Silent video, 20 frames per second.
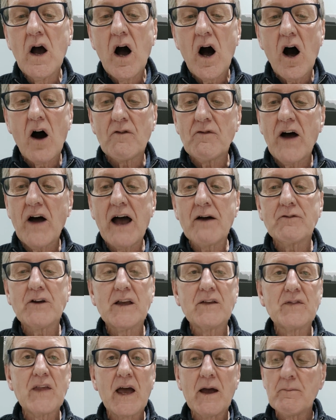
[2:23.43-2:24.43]
of
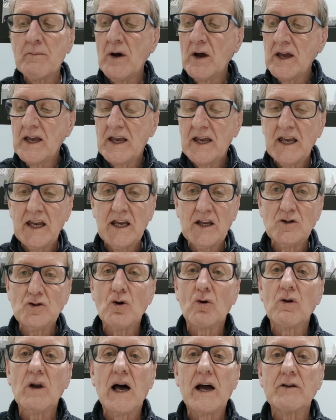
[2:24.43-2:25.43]
having them in
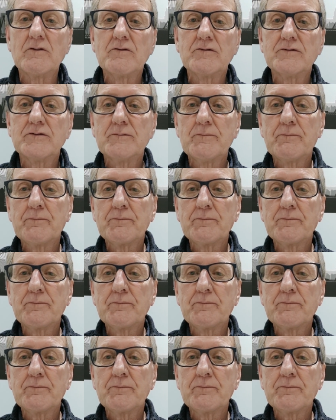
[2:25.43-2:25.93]
your life.